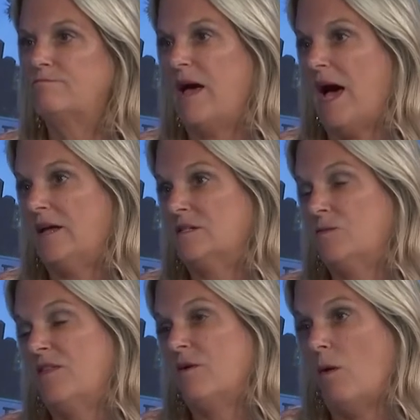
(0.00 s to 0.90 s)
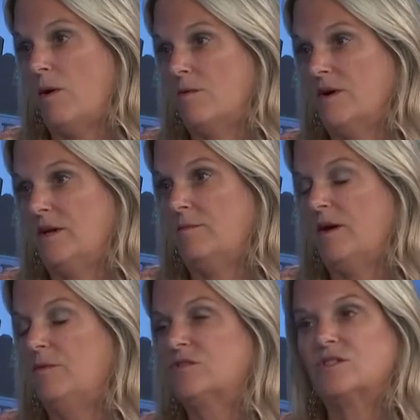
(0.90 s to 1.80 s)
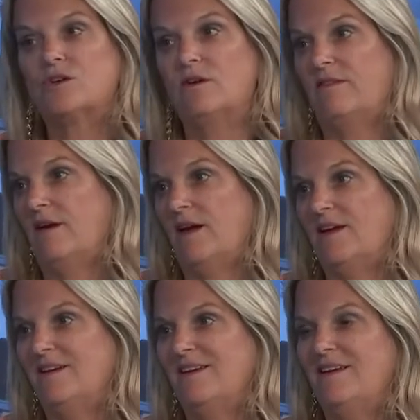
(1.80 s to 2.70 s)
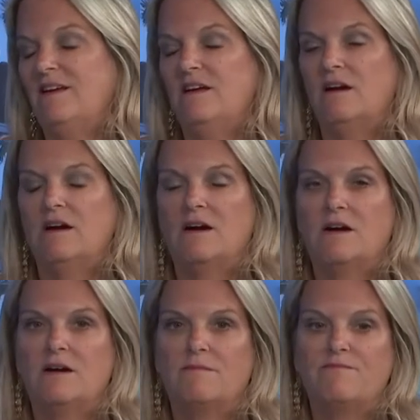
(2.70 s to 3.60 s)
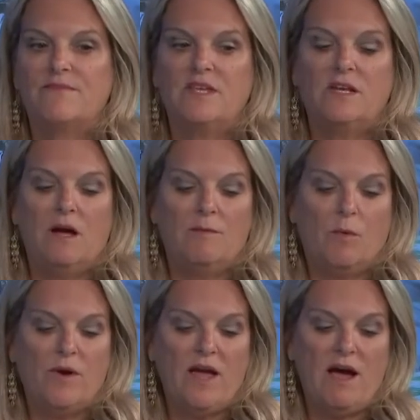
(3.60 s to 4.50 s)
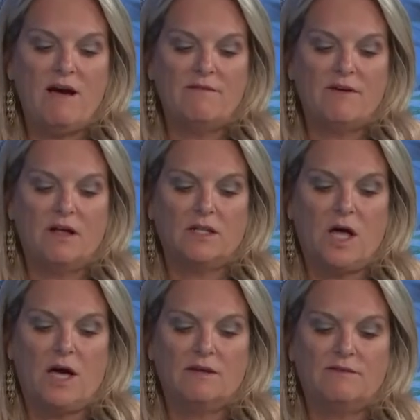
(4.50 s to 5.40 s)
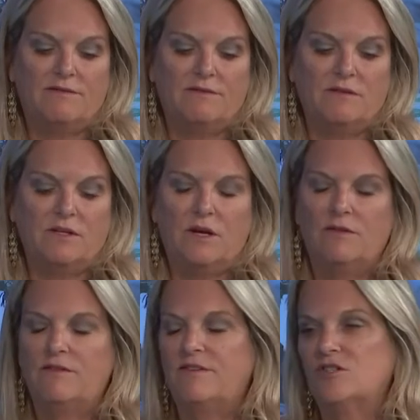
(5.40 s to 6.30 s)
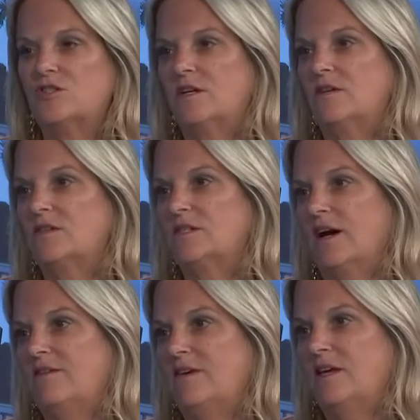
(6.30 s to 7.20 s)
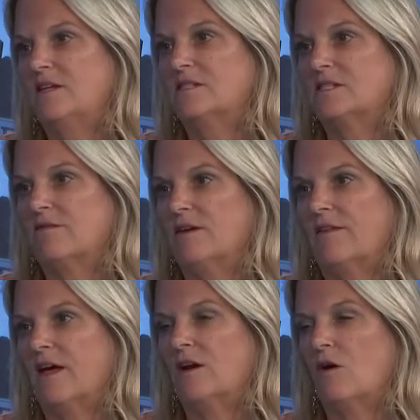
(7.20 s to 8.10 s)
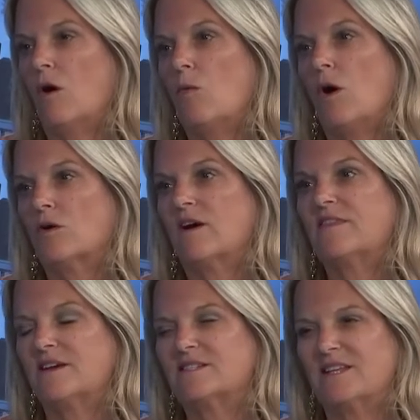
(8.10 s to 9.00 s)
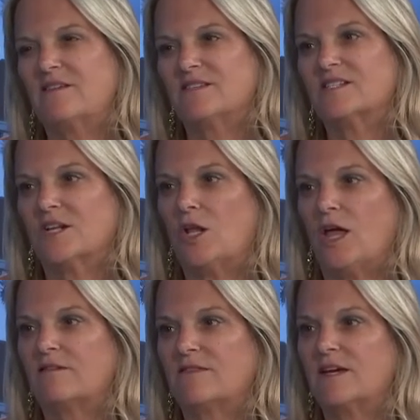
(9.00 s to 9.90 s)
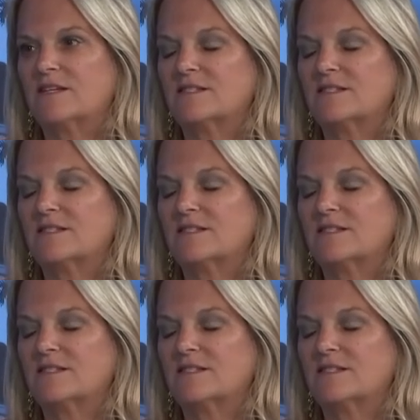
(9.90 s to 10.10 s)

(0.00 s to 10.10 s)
bad as we thought we were going to be, which is a good thing. Sure. Um, you know, but we have a lot of you know, the fishing and the diving and stuff like that here. Our water, I think, saves us on a lot sure, of things.